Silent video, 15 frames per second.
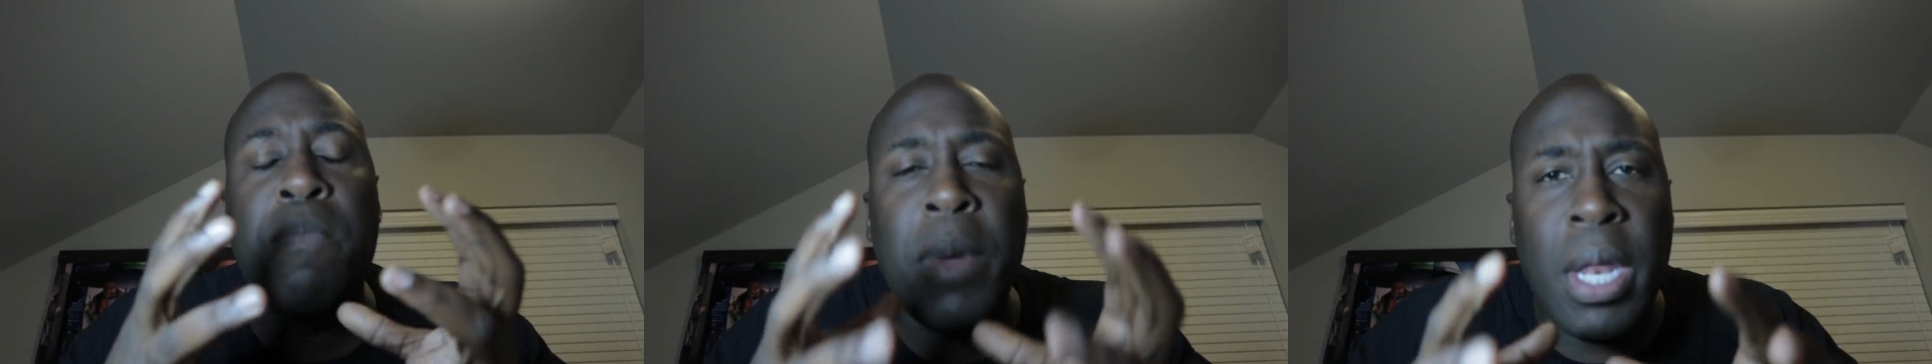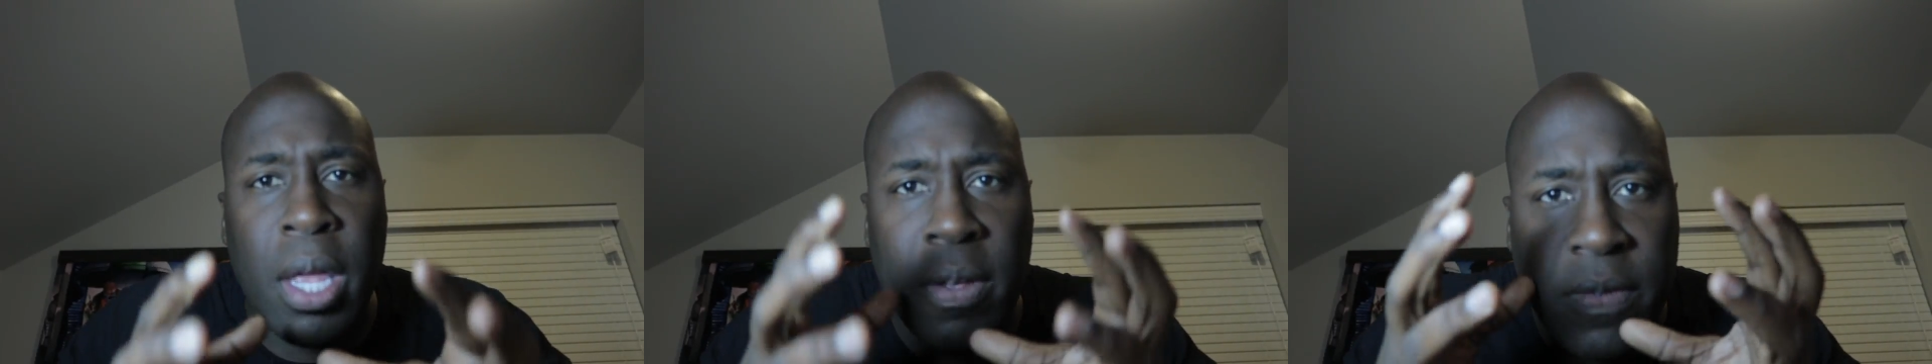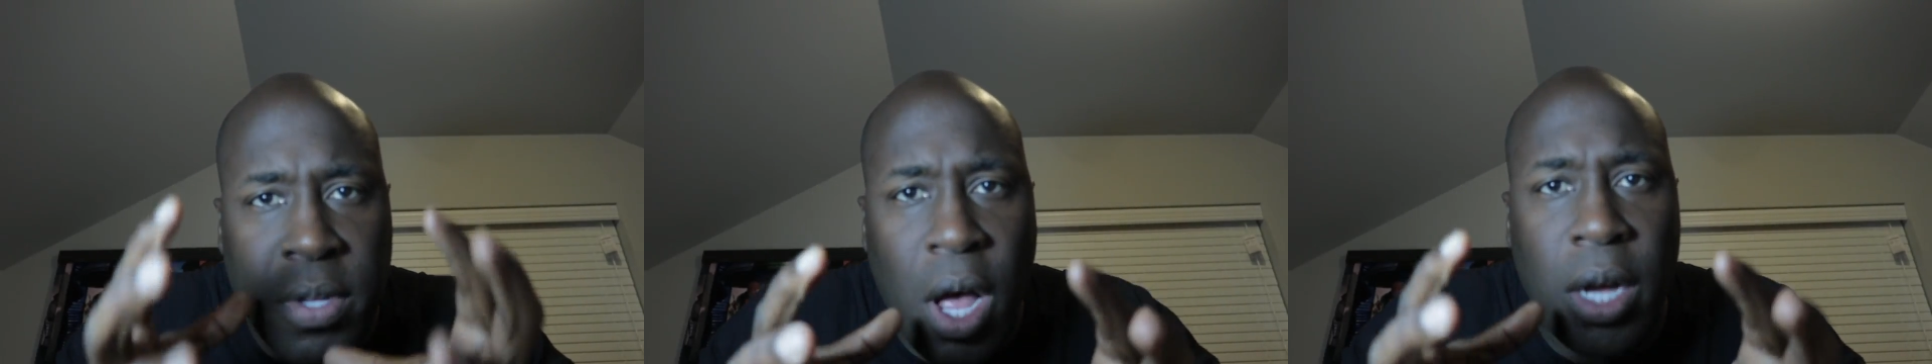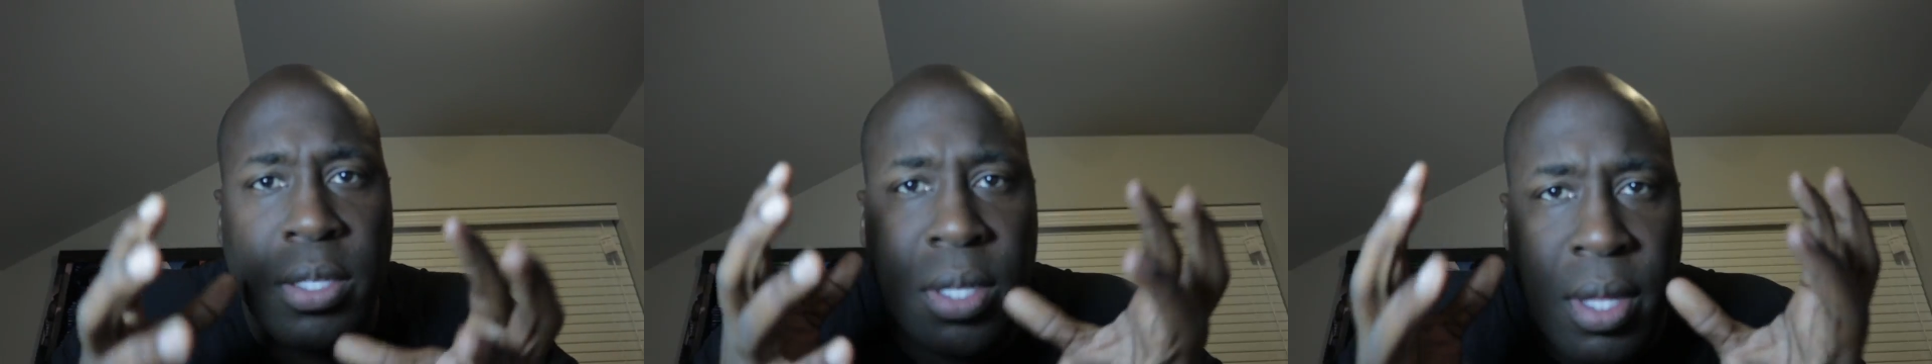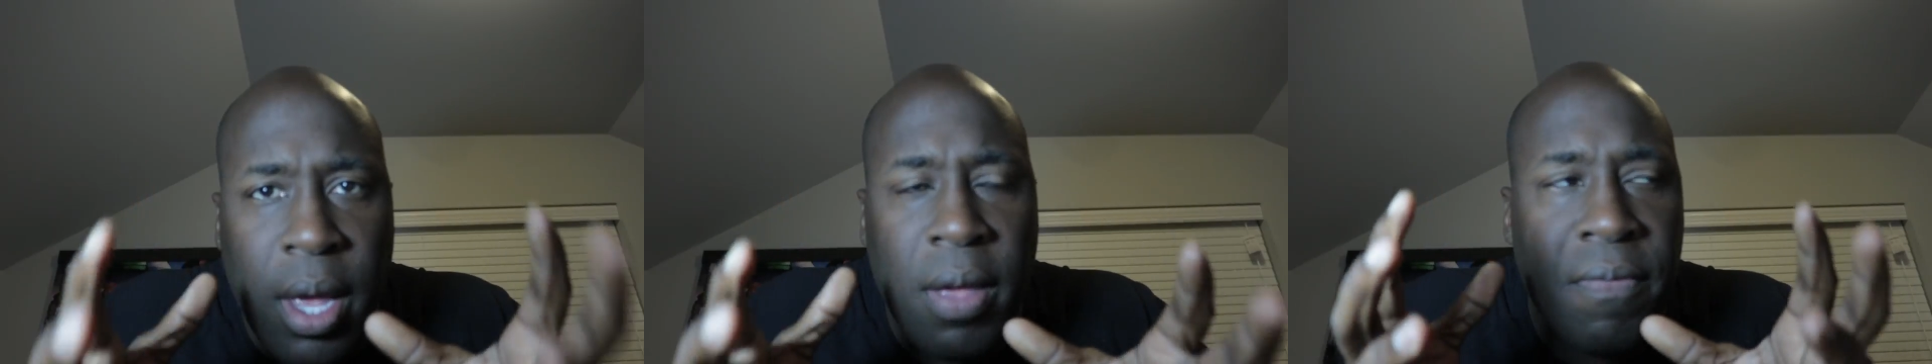many of stocks
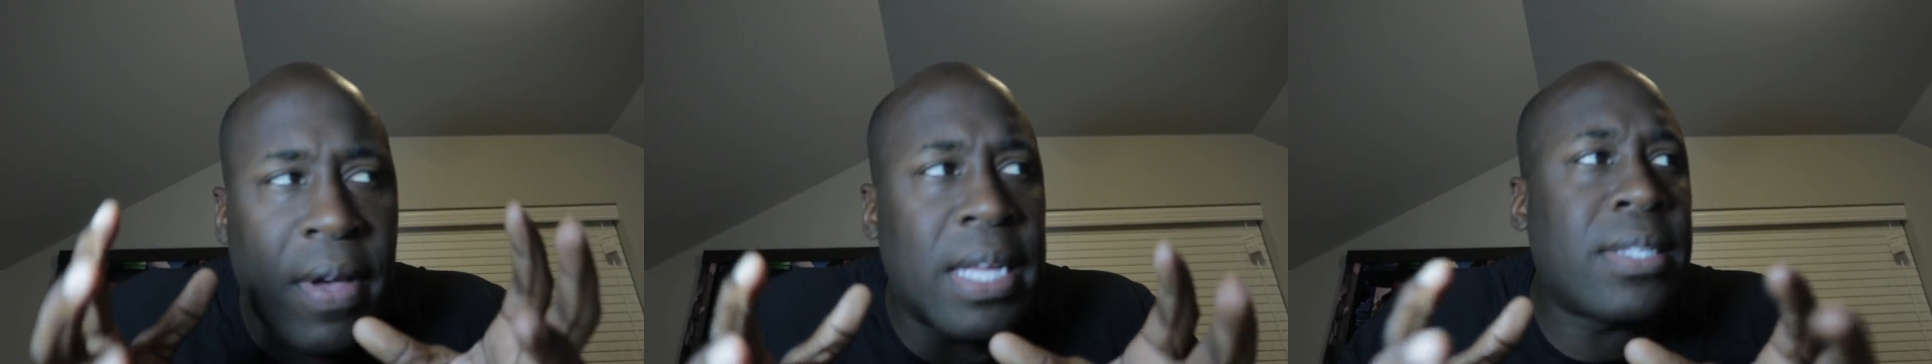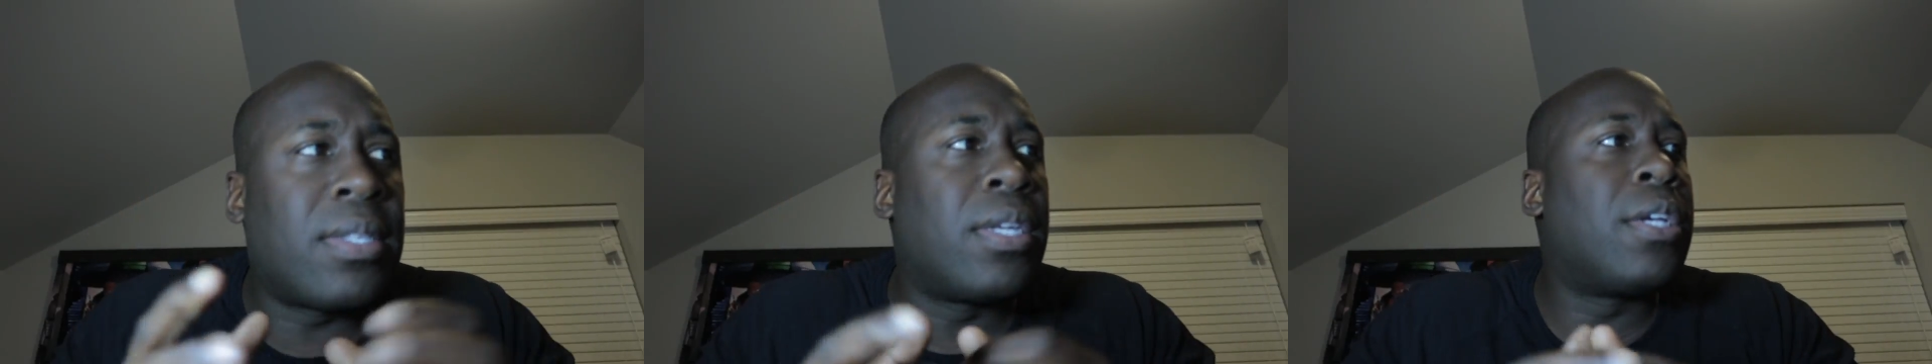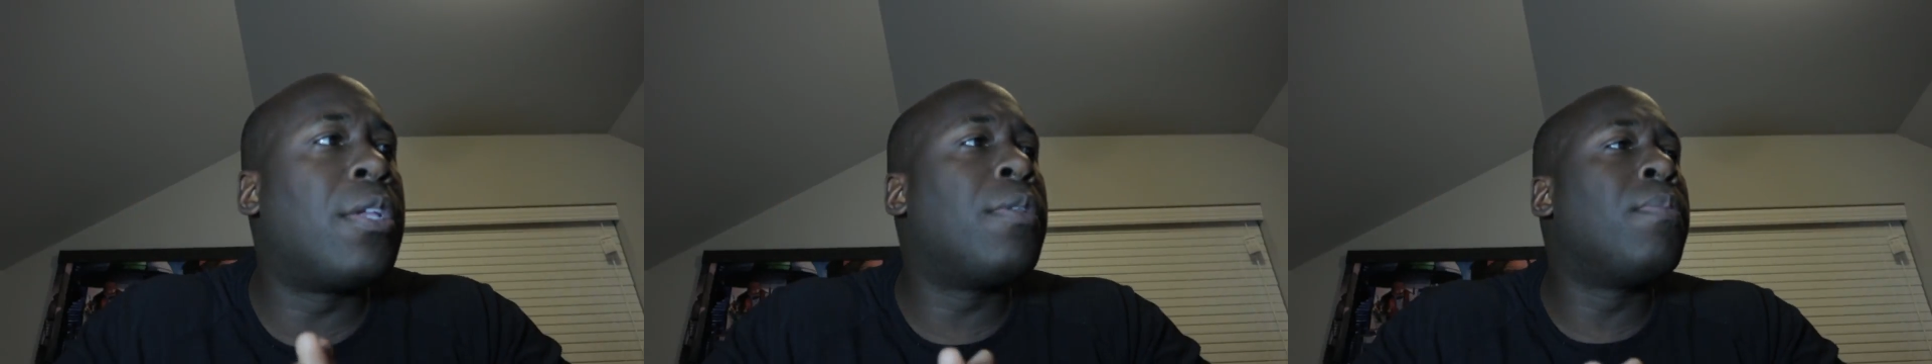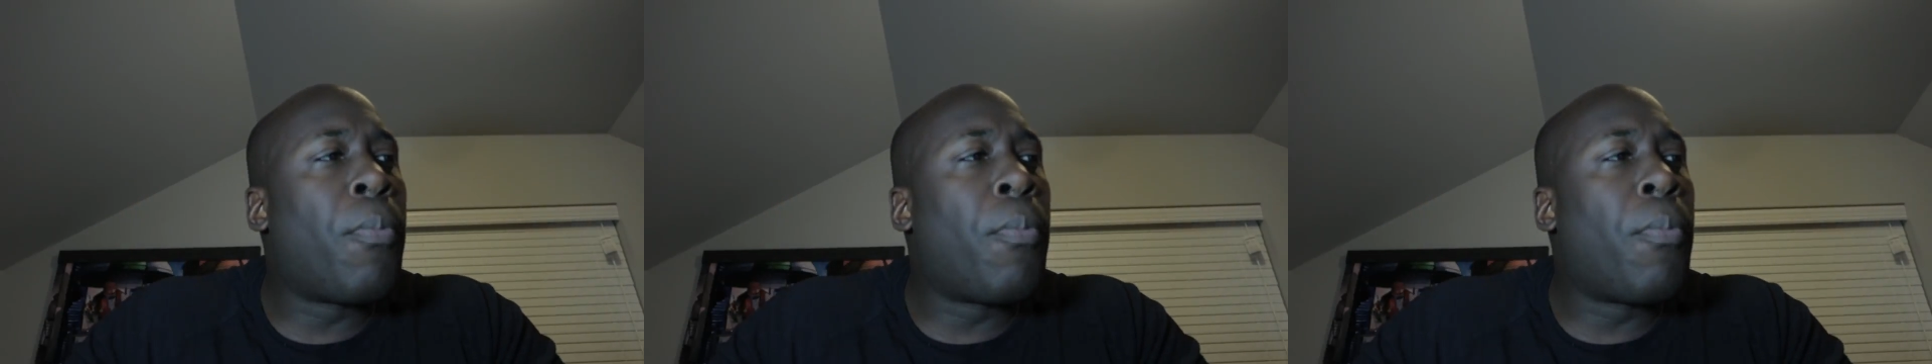that they invest in.